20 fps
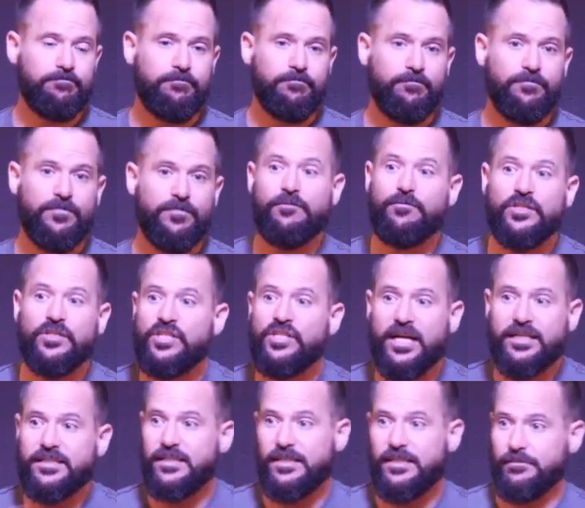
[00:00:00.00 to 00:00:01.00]
They've
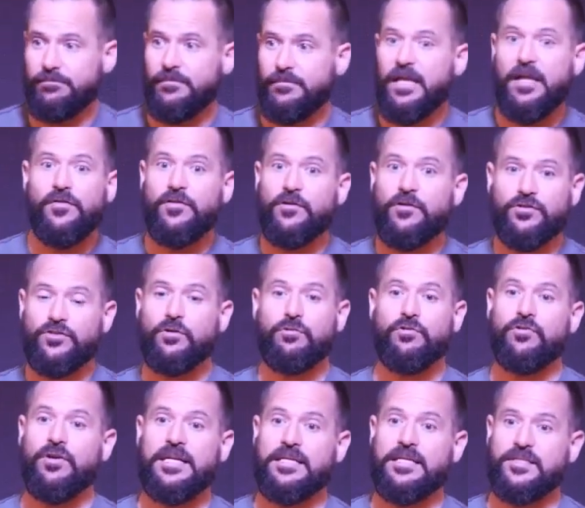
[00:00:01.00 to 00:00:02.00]
rejected him. There's no
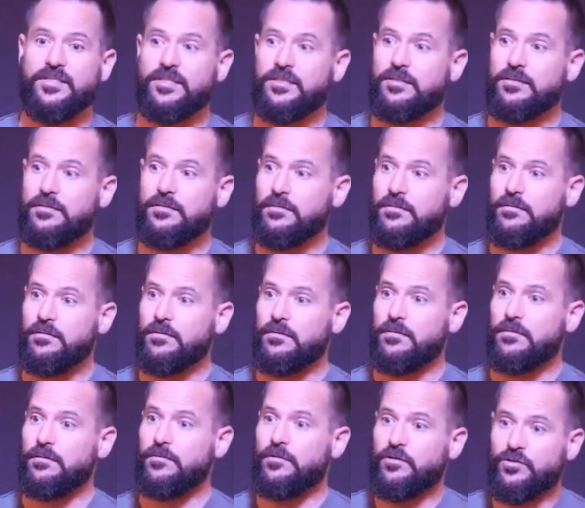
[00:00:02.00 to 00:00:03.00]
grace.
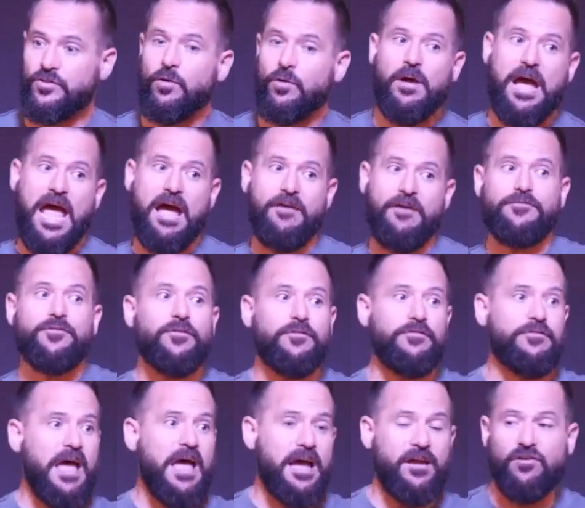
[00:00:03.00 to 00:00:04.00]
There's no after the
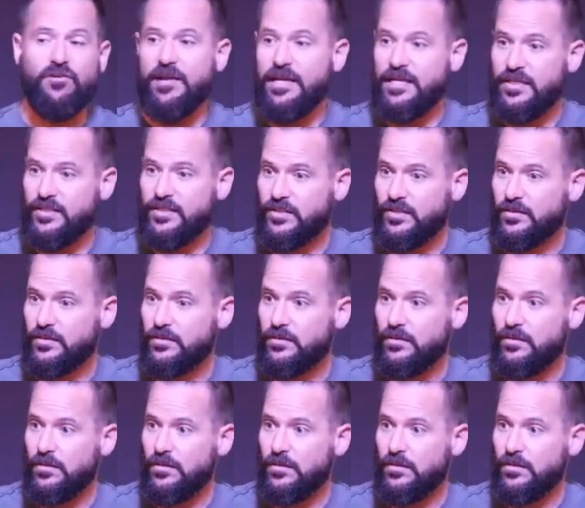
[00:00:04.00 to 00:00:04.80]
fact grace.